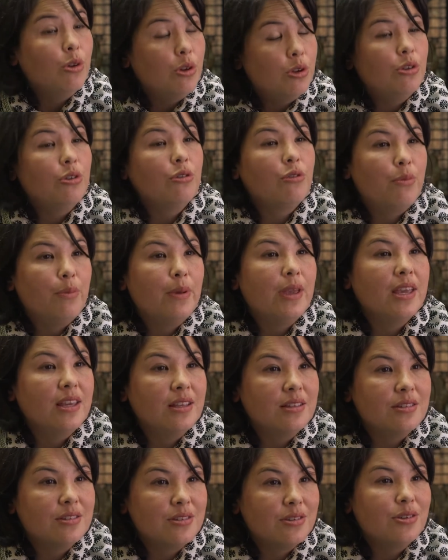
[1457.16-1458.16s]

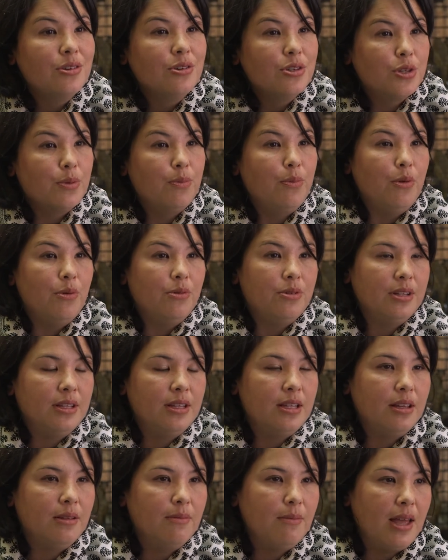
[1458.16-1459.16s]
Europeans who
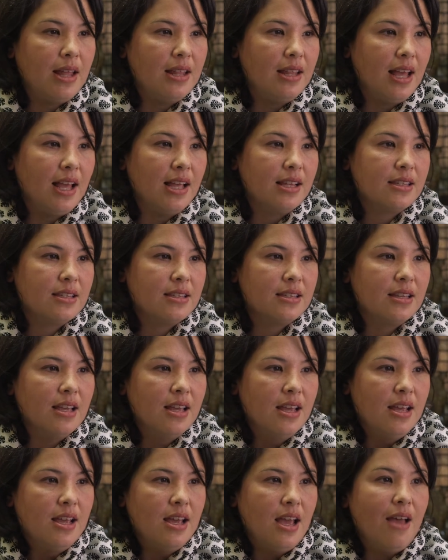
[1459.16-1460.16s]
supported them, and that's
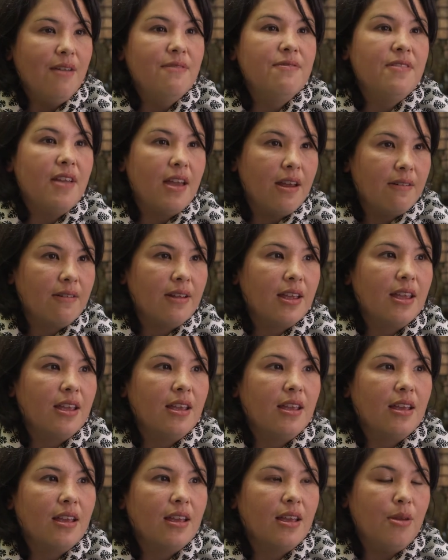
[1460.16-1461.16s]
a very
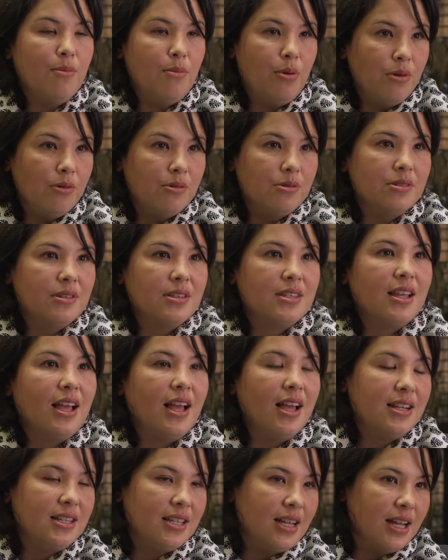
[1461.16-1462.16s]
important
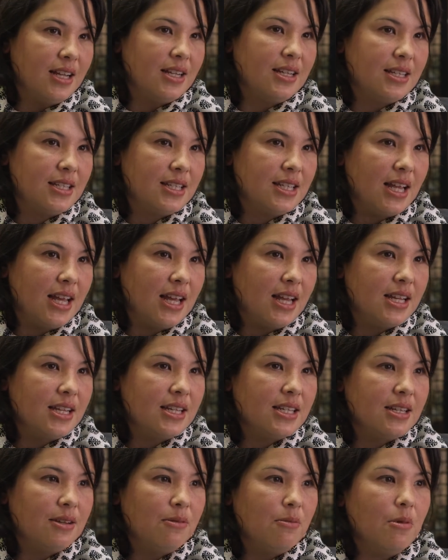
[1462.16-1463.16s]
side to
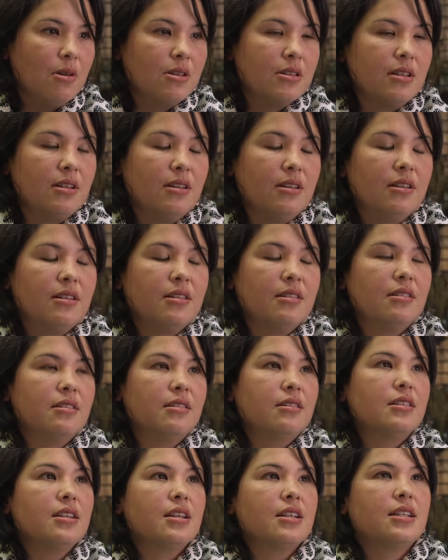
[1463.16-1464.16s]
understand. It
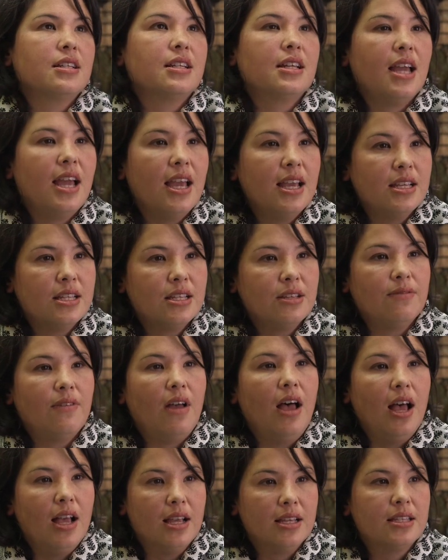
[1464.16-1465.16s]
wasn't just a case of
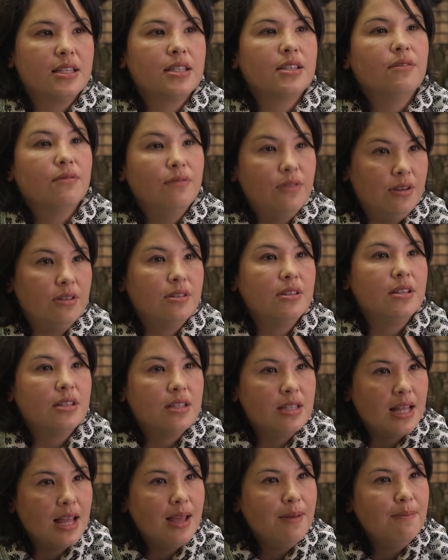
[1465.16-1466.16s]
us
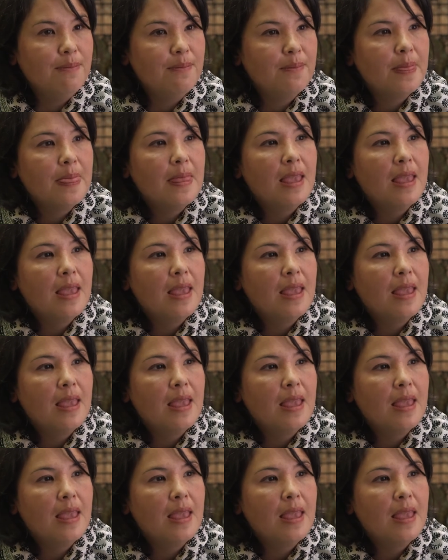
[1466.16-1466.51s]
versus them.